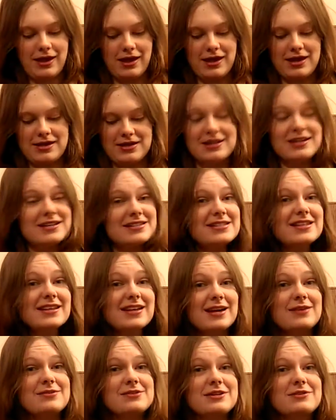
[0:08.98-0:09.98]
It is the
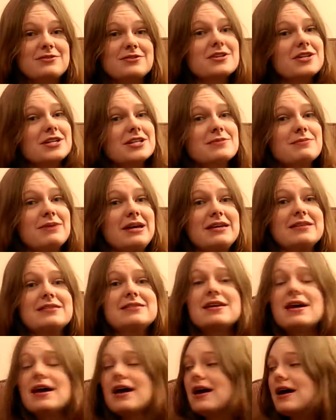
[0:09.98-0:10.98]
countdown to Christmas.
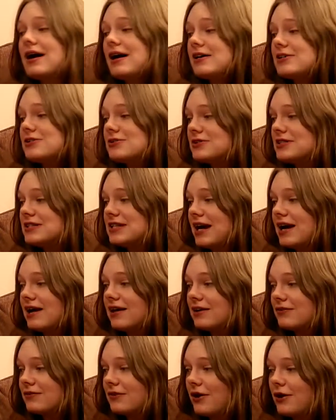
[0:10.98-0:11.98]
As you can tell,
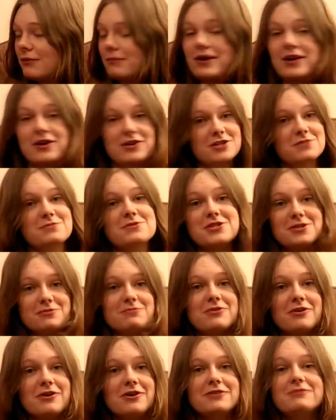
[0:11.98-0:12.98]
I've got my Christmas
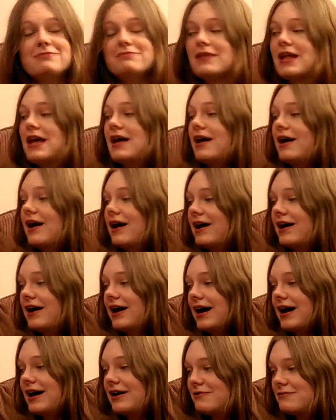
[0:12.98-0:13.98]
jumper on. I
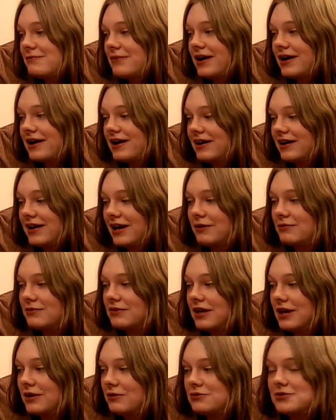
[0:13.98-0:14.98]
have my
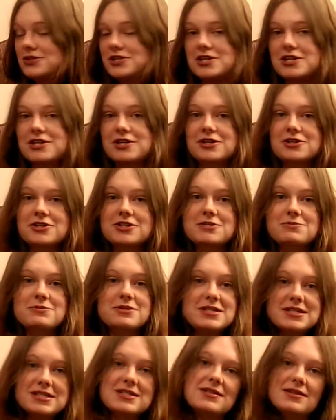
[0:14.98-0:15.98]
countdown to
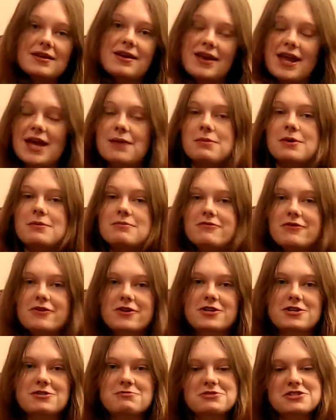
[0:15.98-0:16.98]
Christmas, Nightmare Before
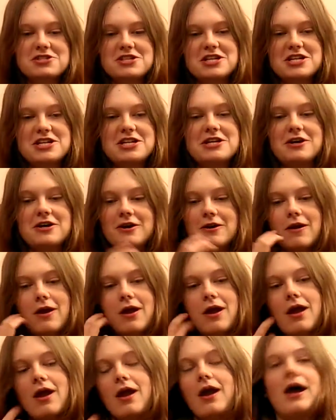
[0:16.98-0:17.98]
Christmas thing here,
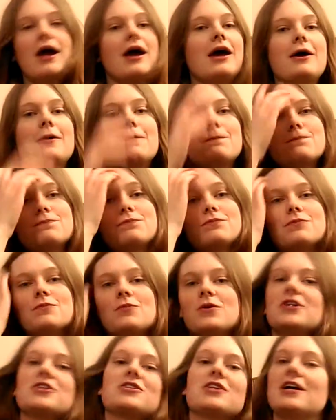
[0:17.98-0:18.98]
um,
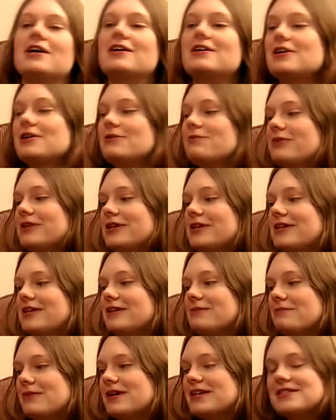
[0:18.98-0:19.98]
which I
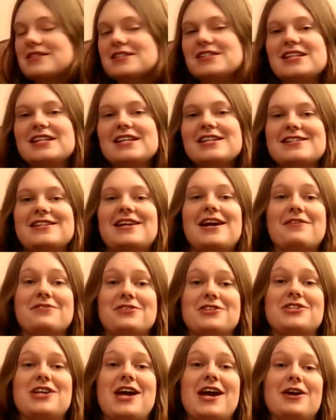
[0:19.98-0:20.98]
completely miss the days and I have
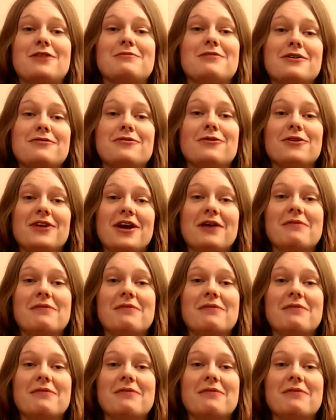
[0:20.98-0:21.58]
to check on my phone